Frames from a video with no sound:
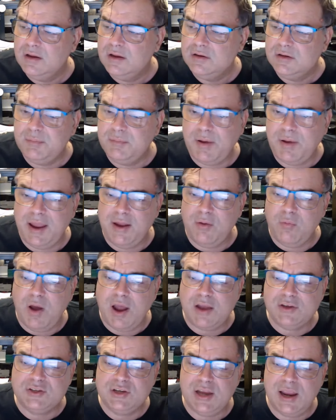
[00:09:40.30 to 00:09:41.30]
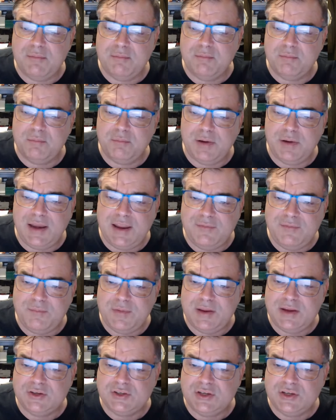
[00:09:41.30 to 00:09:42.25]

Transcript: To buy a watch. And believe me,